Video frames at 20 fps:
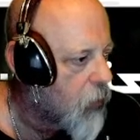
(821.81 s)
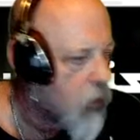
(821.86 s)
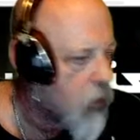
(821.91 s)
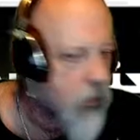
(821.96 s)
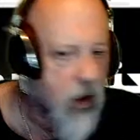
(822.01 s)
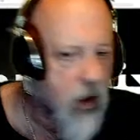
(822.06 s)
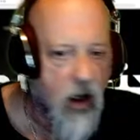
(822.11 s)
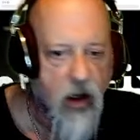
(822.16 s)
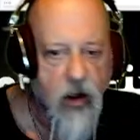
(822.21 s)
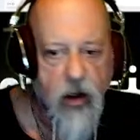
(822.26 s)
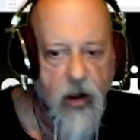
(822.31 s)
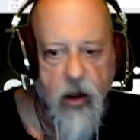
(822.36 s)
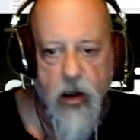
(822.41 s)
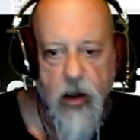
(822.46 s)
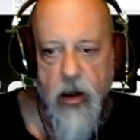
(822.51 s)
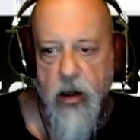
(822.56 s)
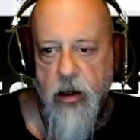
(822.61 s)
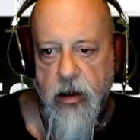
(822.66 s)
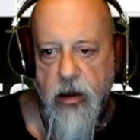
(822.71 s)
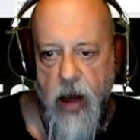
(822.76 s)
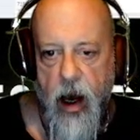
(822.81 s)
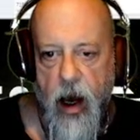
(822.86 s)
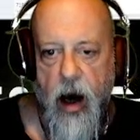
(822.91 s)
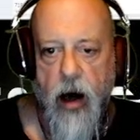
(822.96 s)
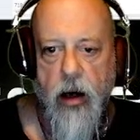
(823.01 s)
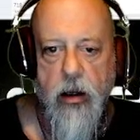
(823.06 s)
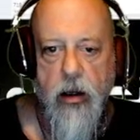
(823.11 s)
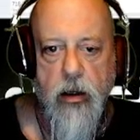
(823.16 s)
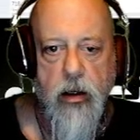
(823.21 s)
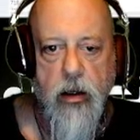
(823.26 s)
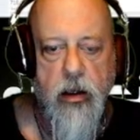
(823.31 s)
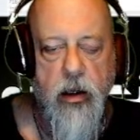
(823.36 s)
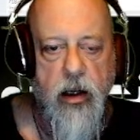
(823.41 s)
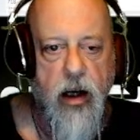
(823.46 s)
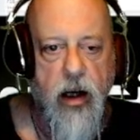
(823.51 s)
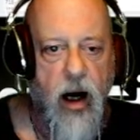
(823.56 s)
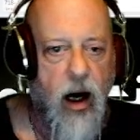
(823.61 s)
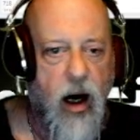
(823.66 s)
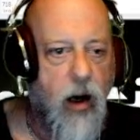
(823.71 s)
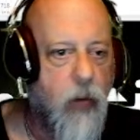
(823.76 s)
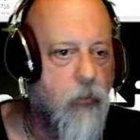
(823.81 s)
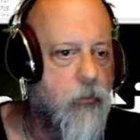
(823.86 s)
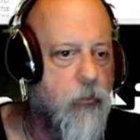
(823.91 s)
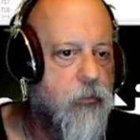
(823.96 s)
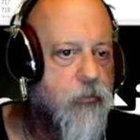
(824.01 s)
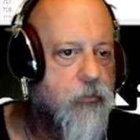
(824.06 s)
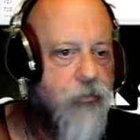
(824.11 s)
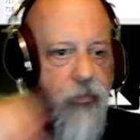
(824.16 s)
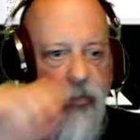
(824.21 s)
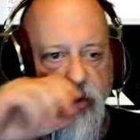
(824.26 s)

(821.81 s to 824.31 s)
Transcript: Okay. Yeah. All